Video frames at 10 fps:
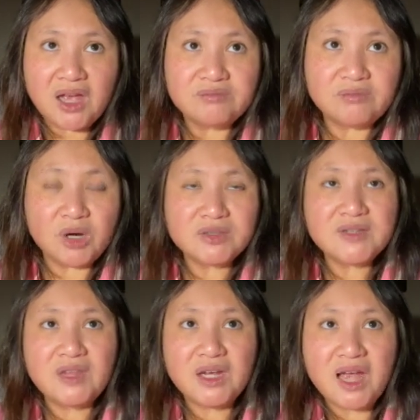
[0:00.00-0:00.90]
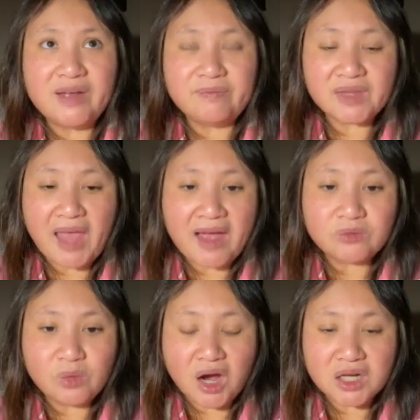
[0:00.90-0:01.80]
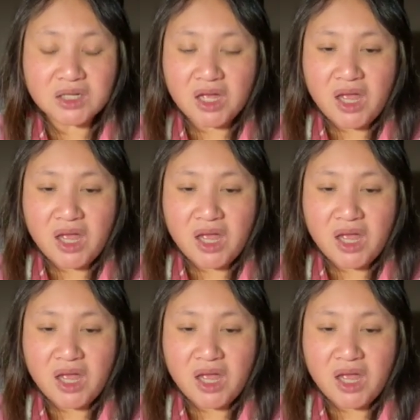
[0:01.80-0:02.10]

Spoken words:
most of the catwalk